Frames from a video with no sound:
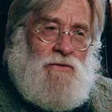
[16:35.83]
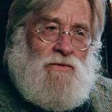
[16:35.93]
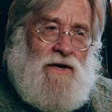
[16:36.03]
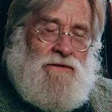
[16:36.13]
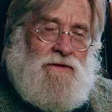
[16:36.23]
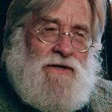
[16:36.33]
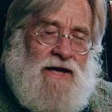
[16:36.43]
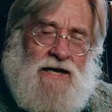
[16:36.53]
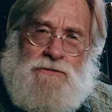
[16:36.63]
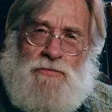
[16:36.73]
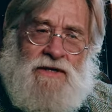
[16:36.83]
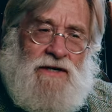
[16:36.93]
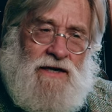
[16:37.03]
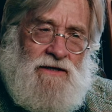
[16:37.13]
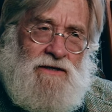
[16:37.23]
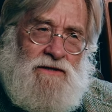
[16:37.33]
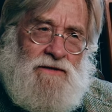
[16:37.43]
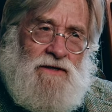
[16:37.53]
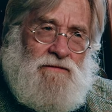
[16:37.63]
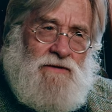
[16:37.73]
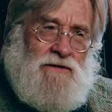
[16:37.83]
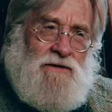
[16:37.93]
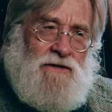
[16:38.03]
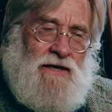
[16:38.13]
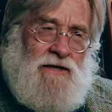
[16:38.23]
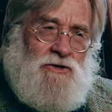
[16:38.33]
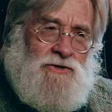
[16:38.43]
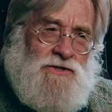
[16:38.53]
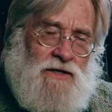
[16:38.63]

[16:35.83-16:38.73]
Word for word: rather than explicated in the in the and your